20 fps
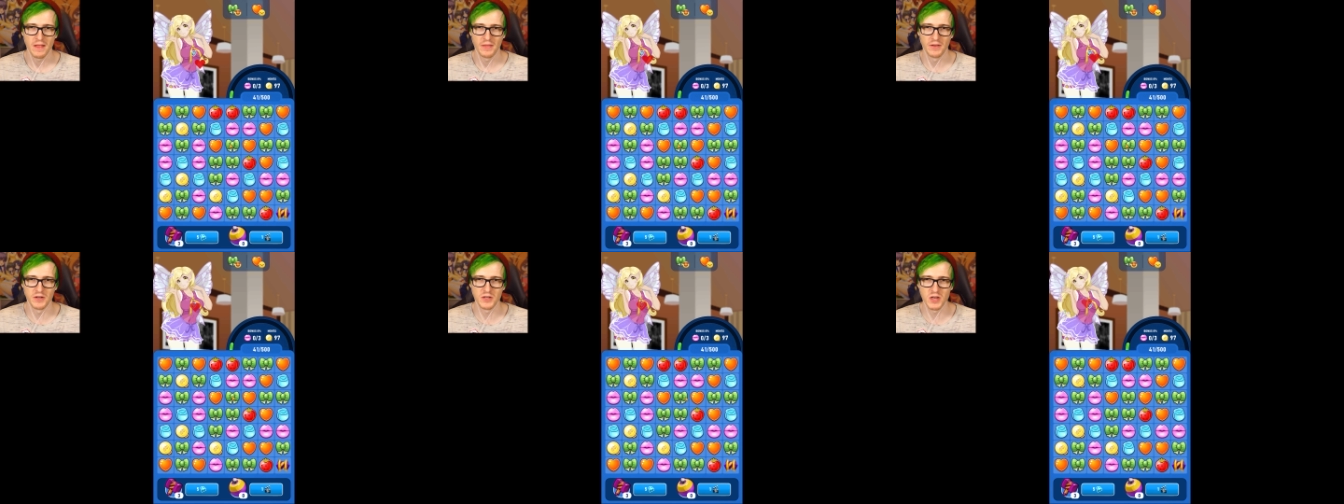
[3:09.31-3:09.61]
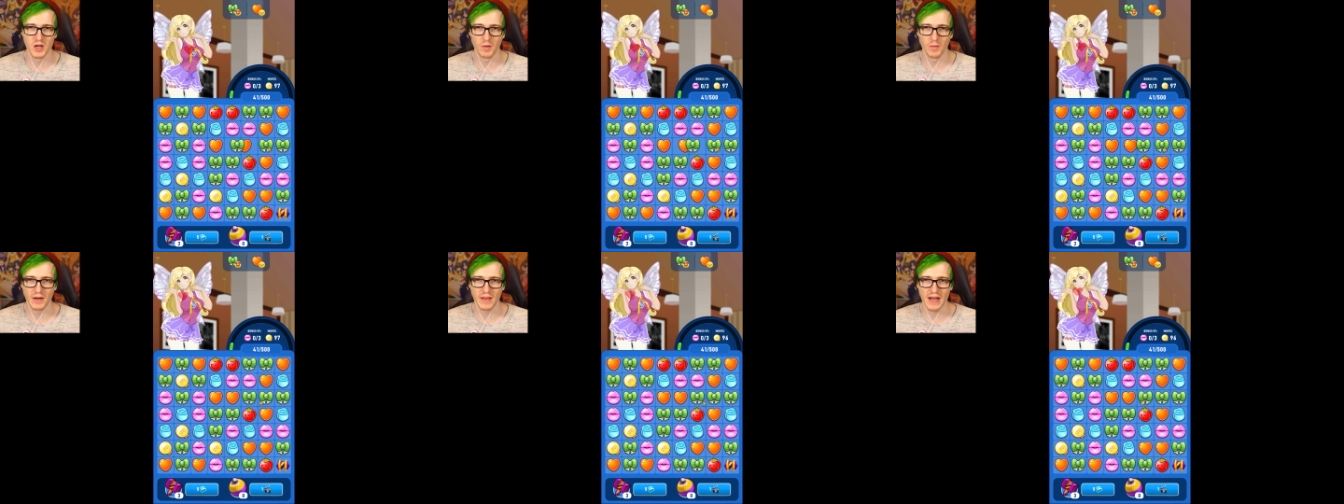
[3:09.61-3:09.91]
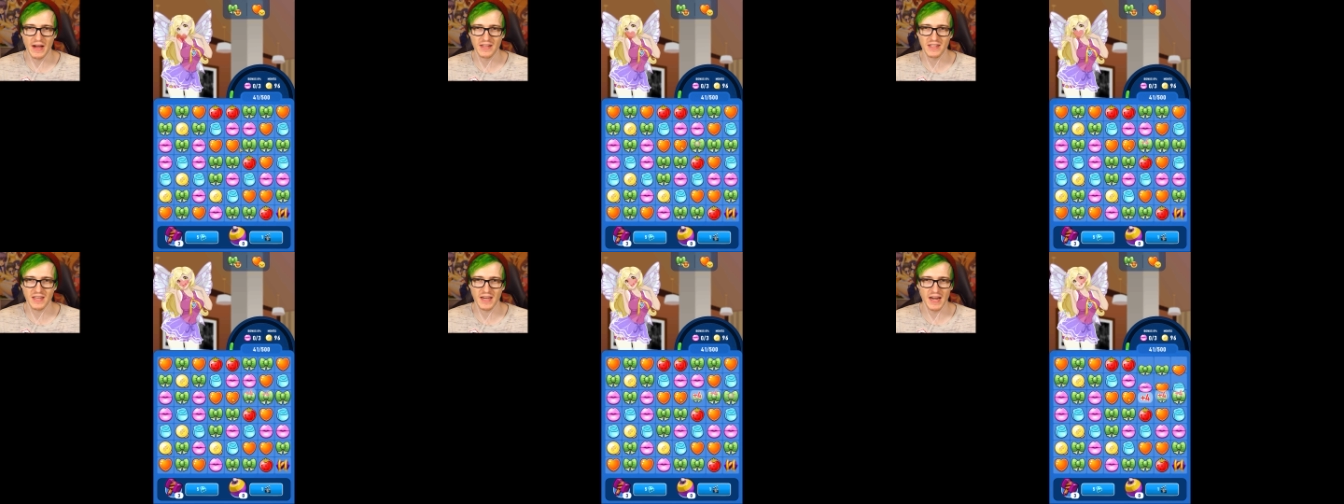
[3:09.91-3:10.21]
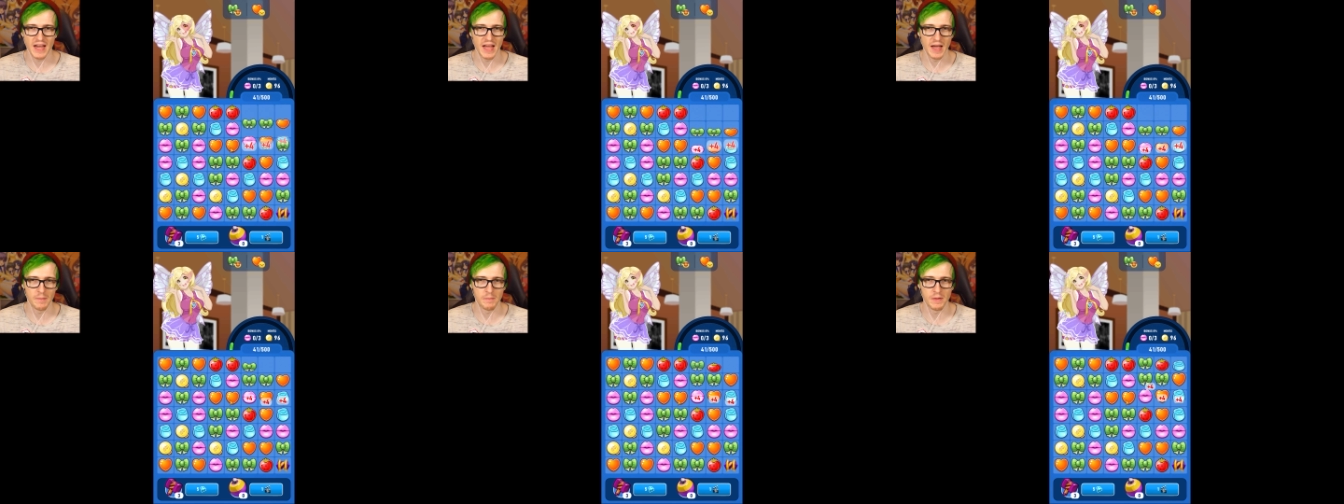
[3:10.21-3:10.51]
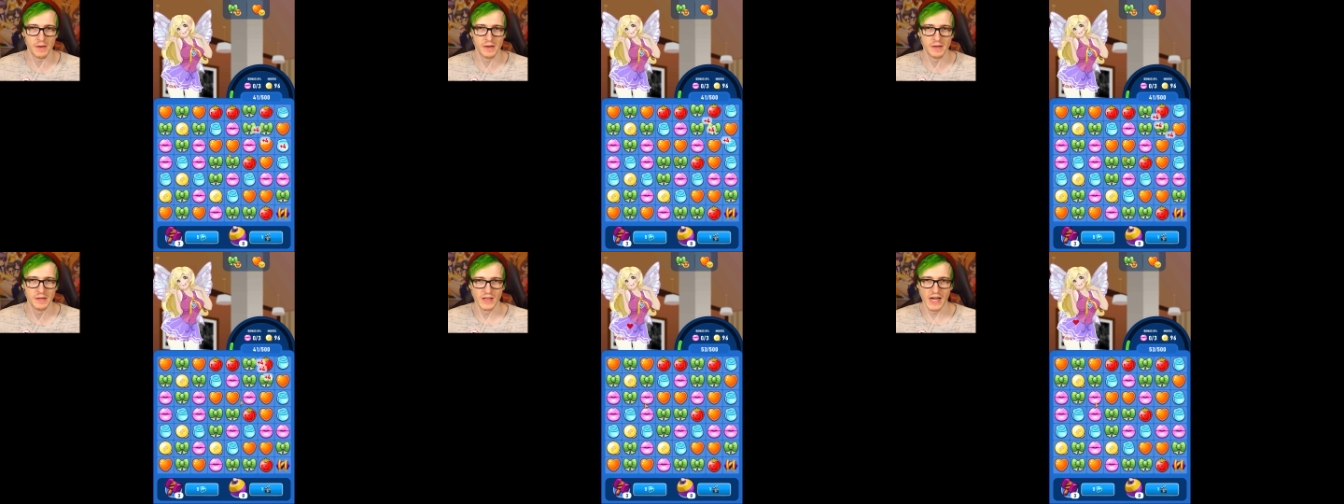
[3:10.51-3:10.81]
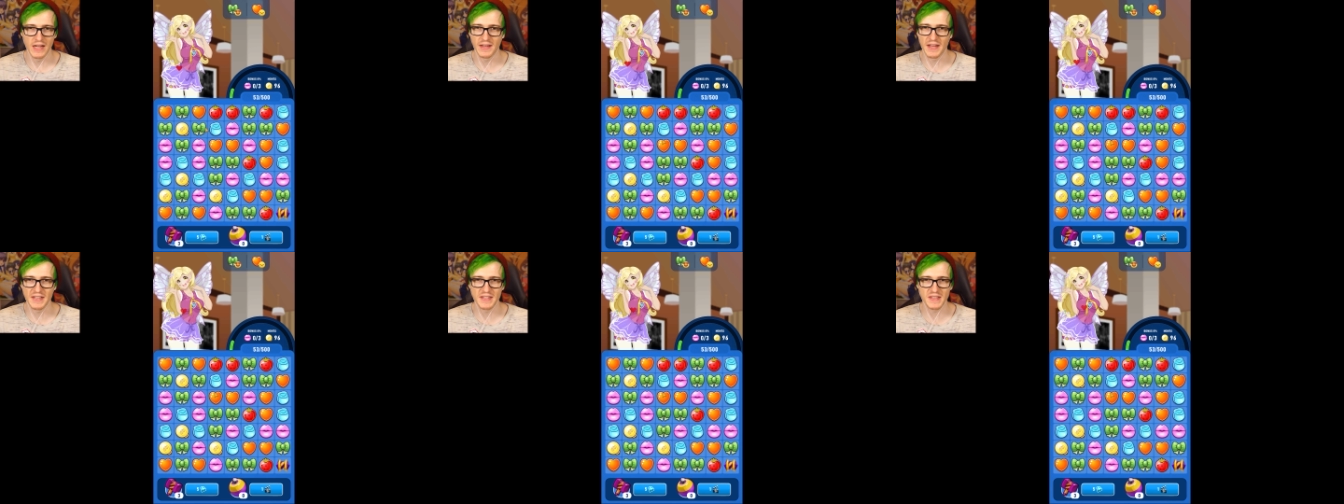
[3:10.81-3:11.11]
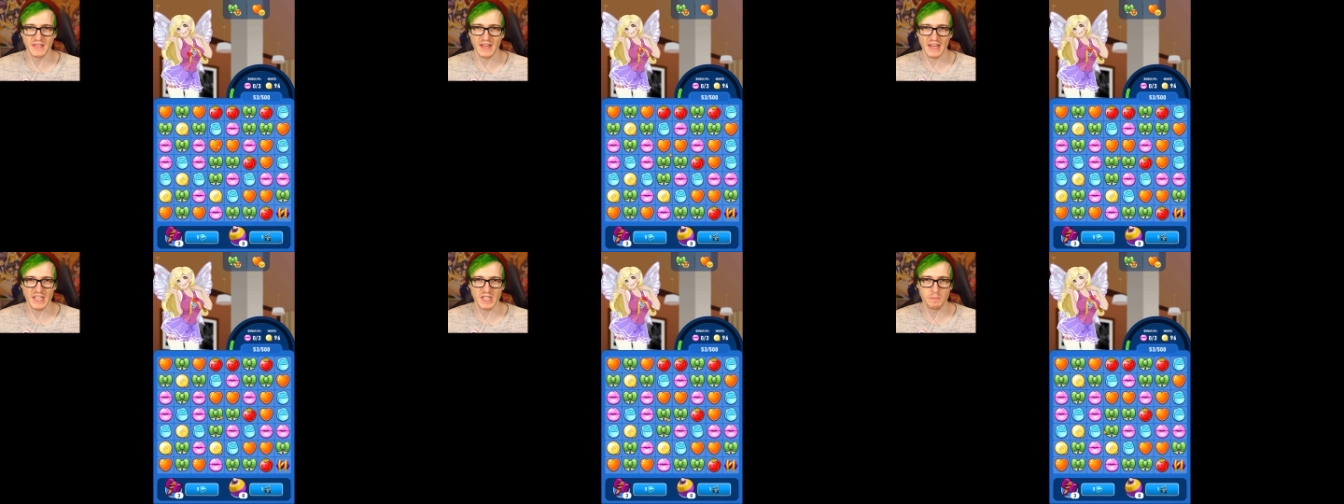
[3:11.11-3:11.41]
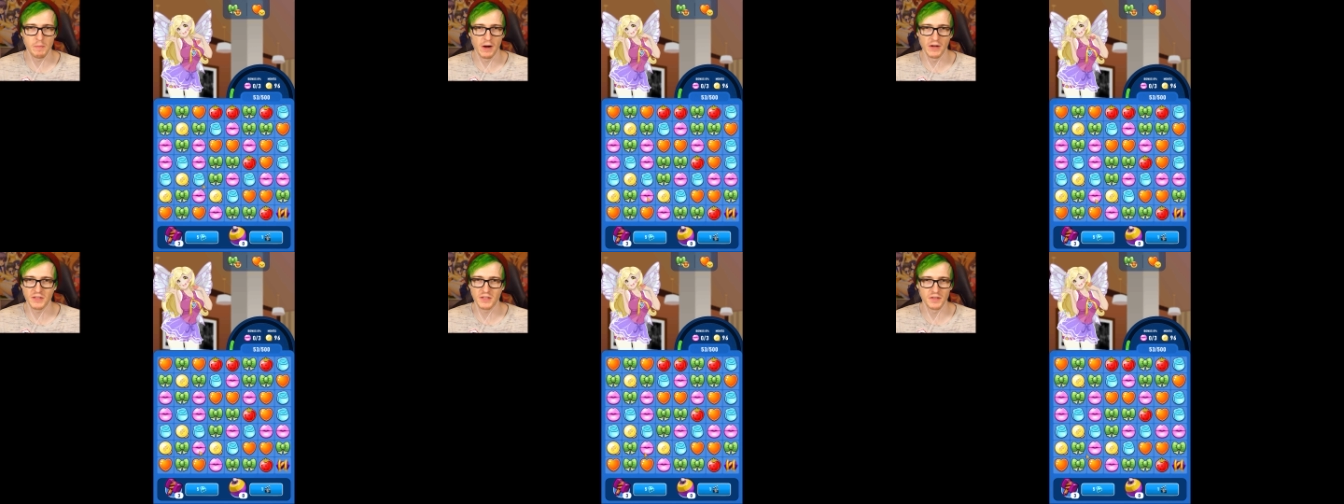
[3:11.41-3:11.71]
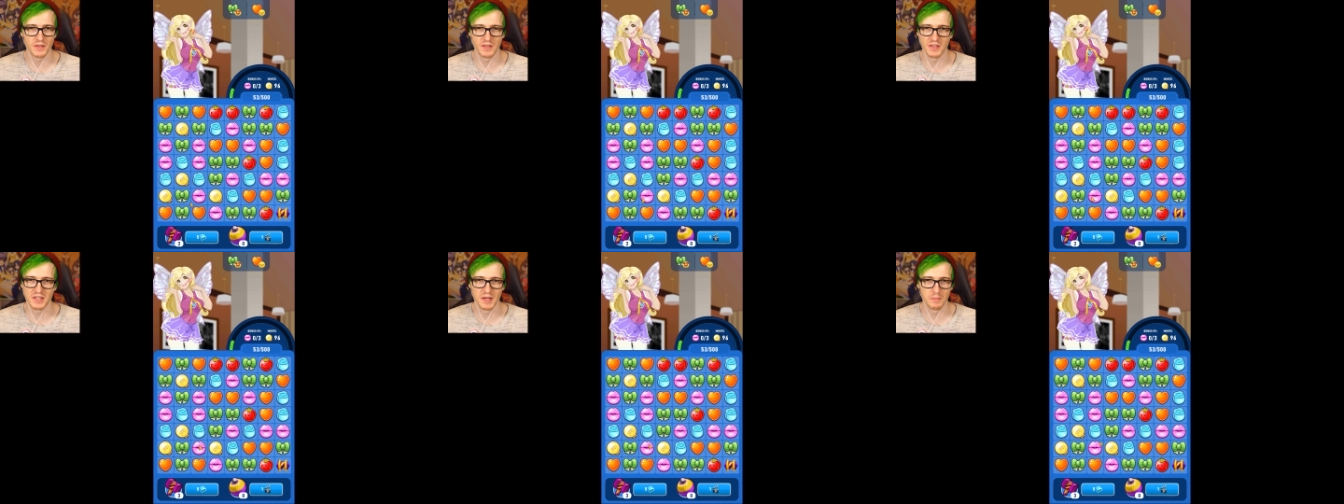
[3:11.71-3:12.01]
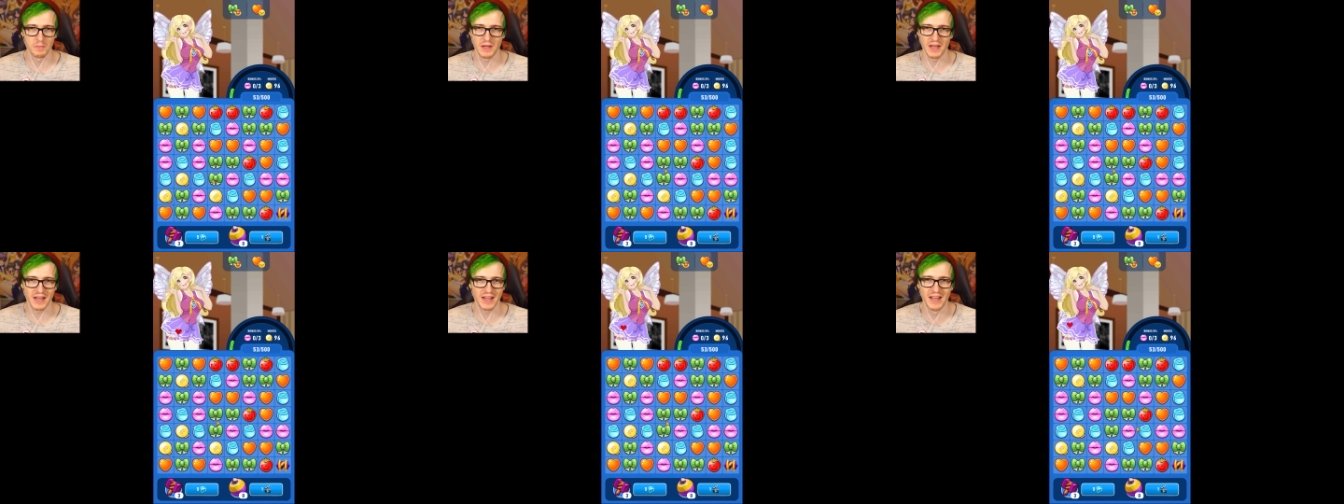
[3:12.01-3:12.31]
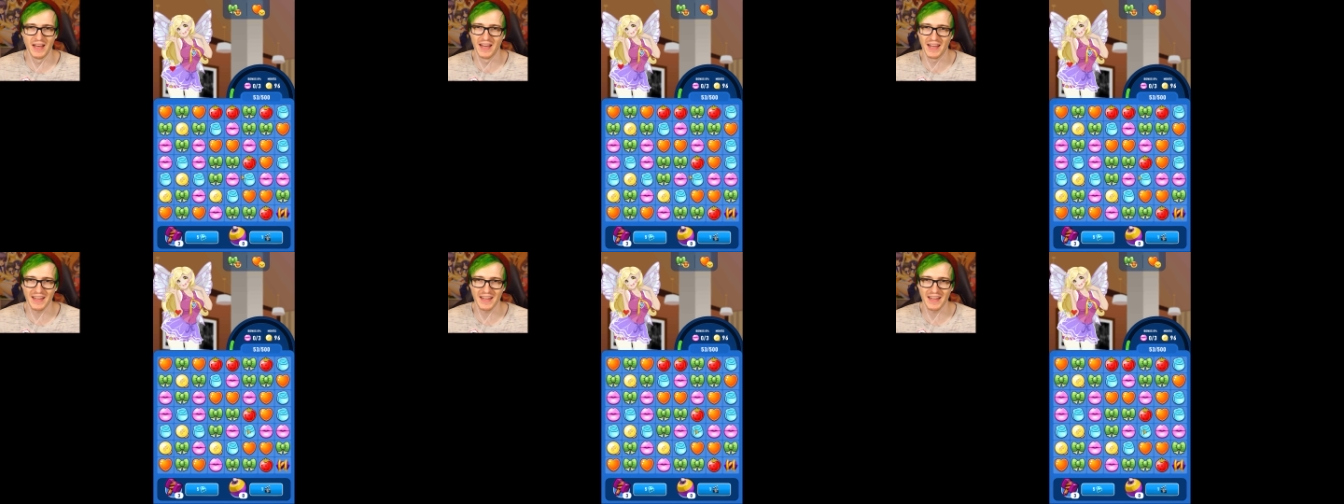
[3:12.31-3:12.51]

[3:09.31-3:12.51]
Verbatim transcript: There's no way that's gonna happen. Not unless it's like sponsored or something.